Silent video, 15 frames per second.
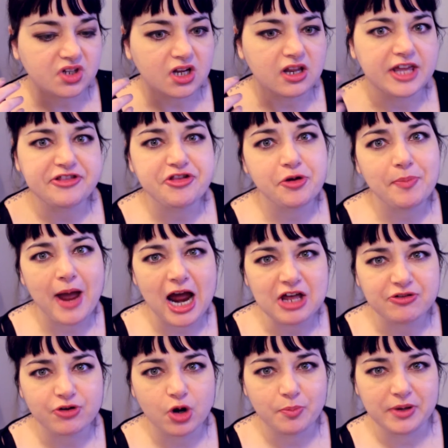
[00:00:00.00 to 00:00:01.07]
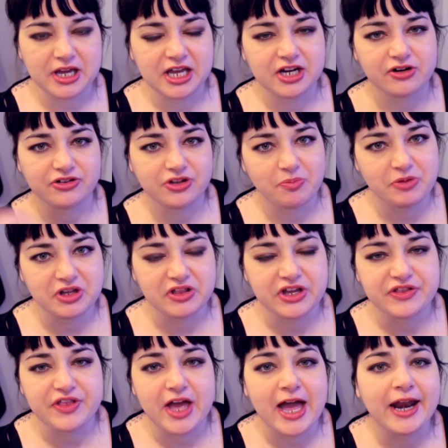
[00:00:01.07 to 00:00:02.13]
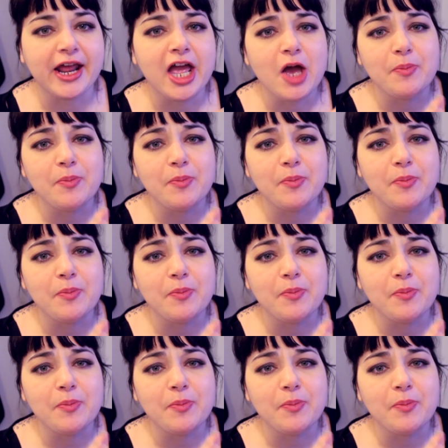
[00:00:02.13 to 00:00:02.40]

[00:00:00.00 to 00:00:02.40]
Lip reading: like their bathrobe in or something like that,